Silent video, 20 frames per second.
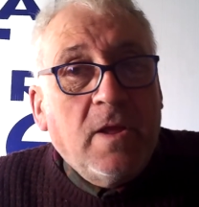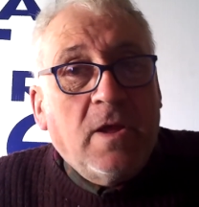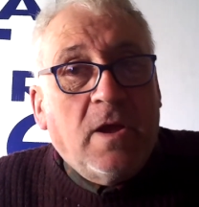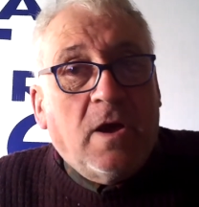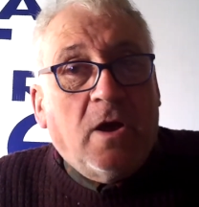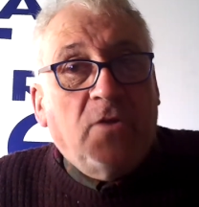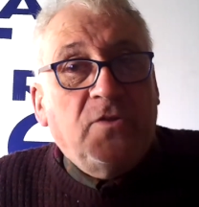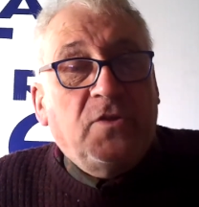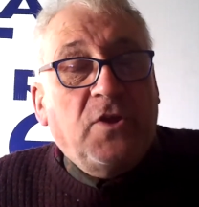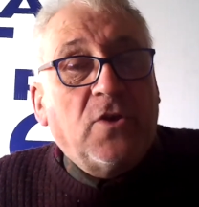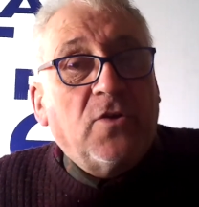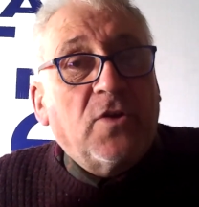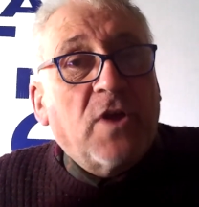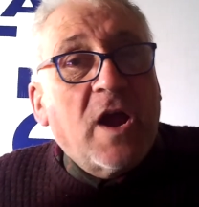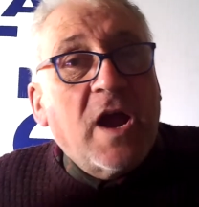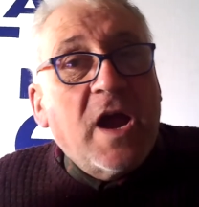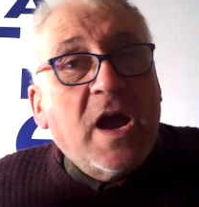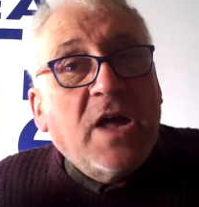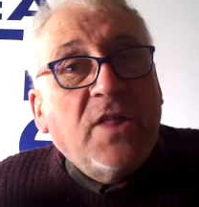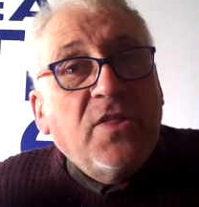On the other
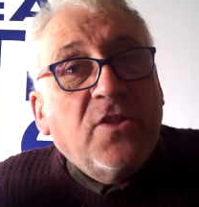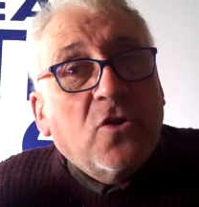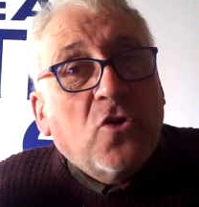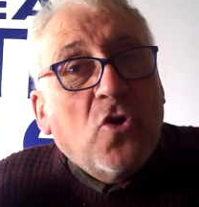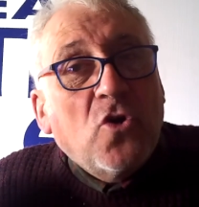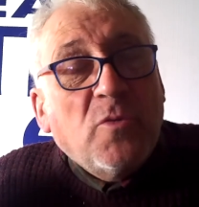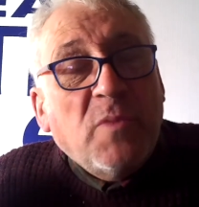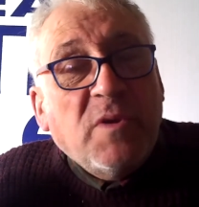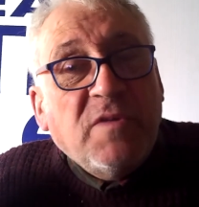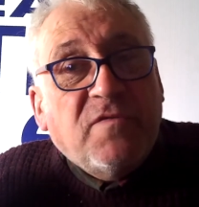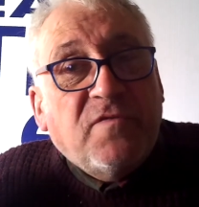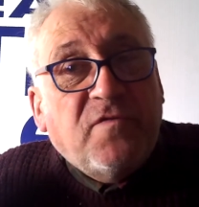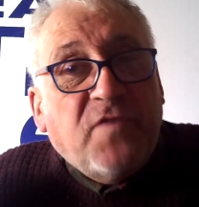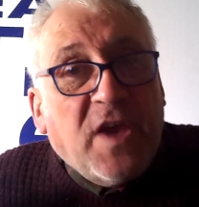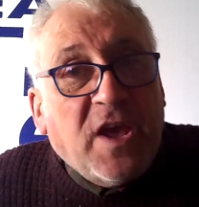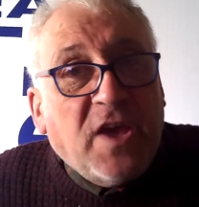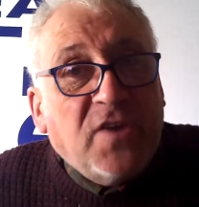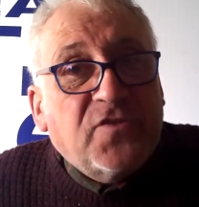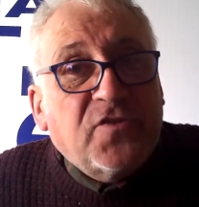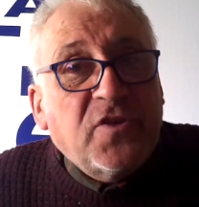hand, they're going to be
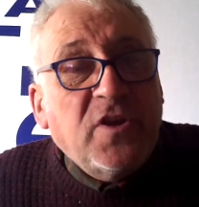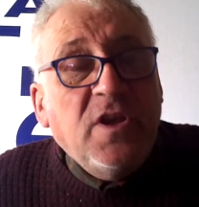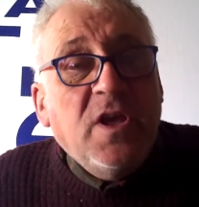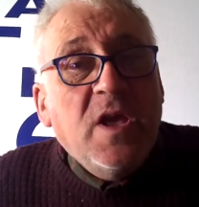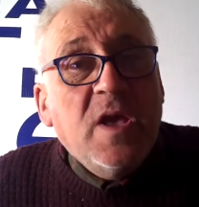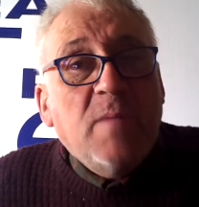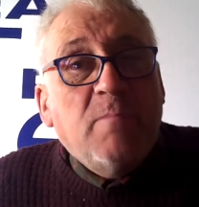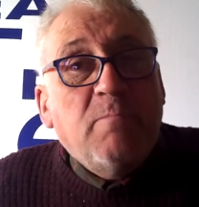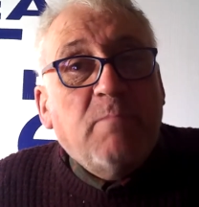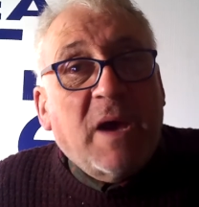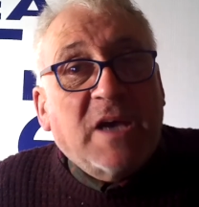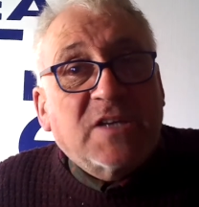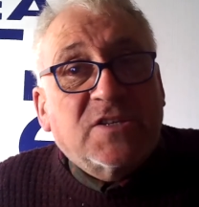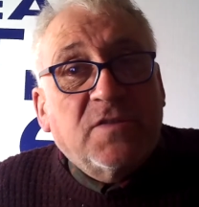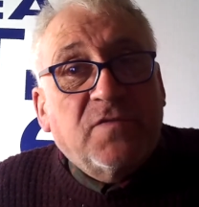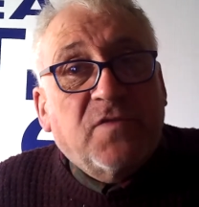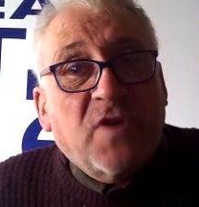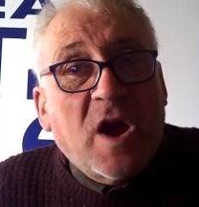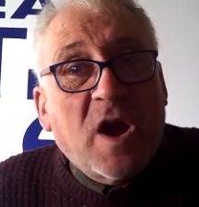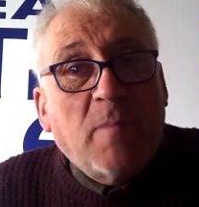facing
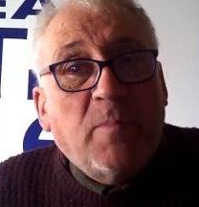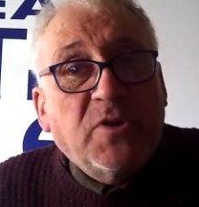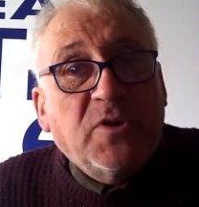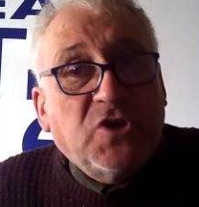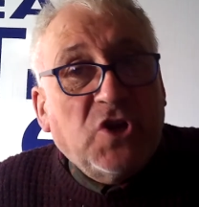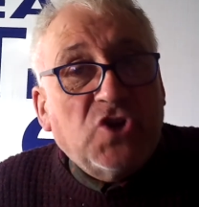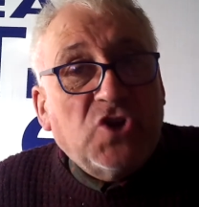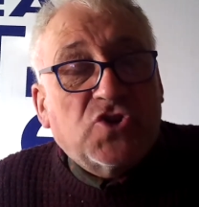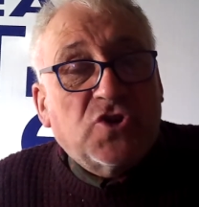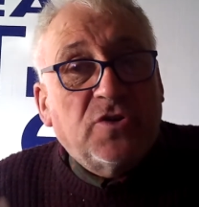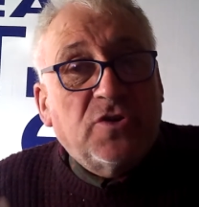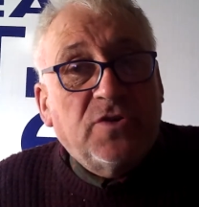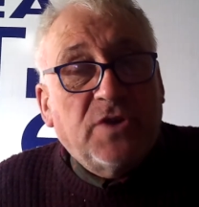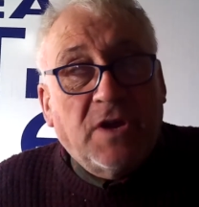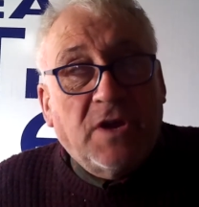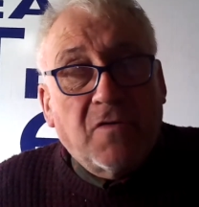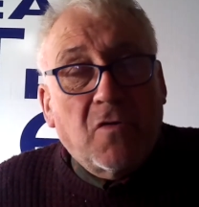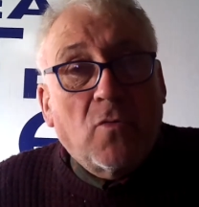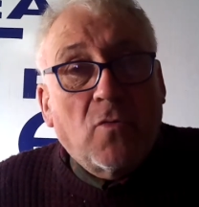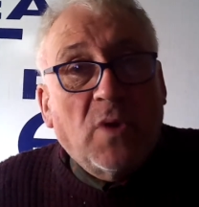massive competition. They're
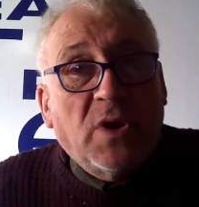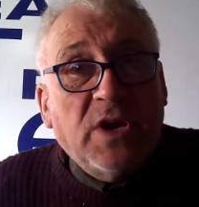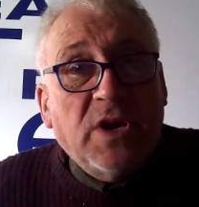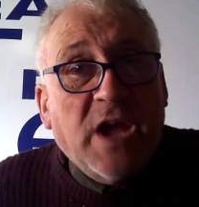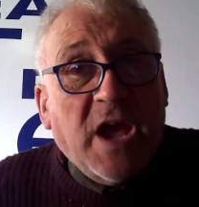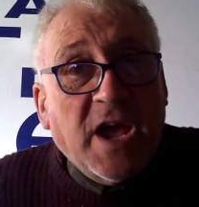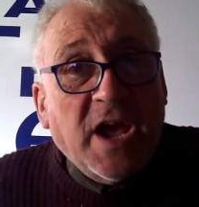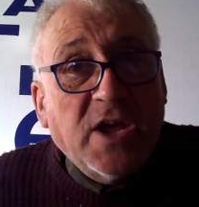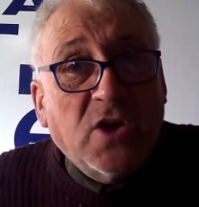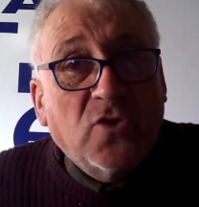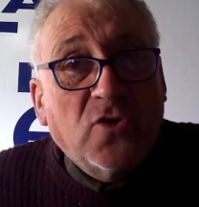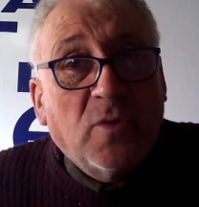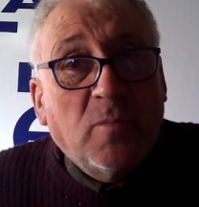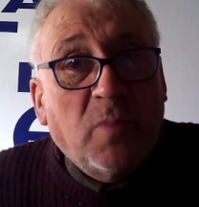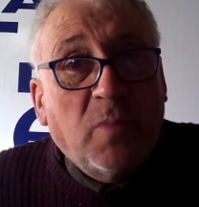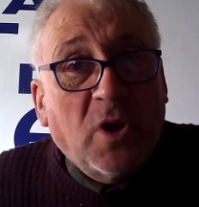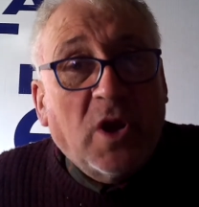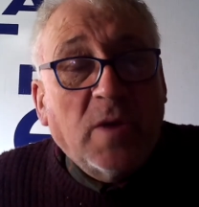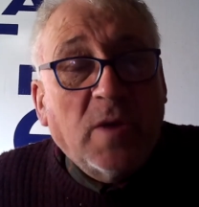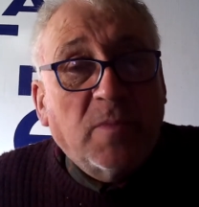already high
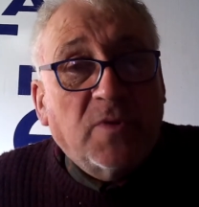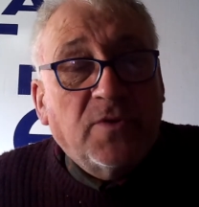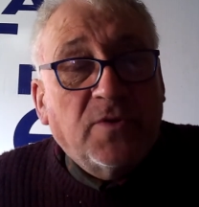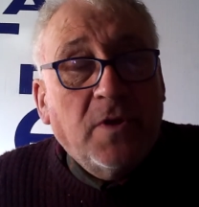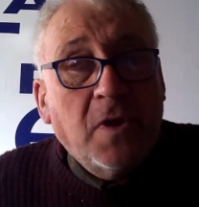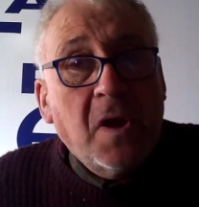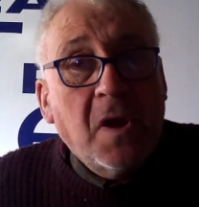unemployment.